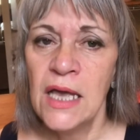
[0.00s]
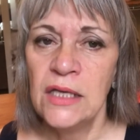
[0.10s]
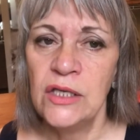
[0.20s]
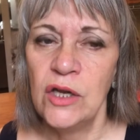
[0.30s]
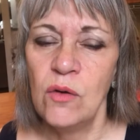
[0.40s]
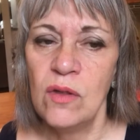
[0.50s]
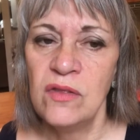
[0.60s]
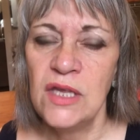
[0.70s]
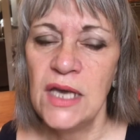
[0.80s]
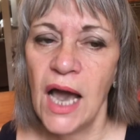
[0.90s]
You know,
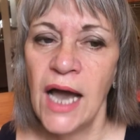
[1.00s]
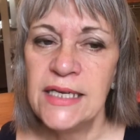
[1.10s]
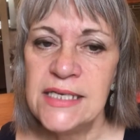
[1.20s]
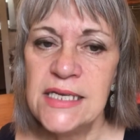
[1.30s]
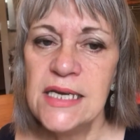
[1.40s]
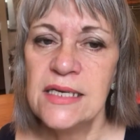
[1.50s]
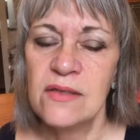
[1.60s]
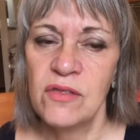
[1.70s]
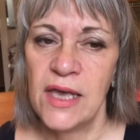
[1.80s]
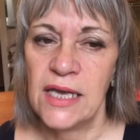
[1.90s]
the idea
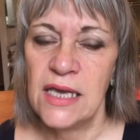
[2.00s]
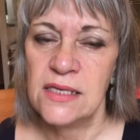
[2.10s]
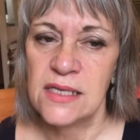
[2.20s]
thing is,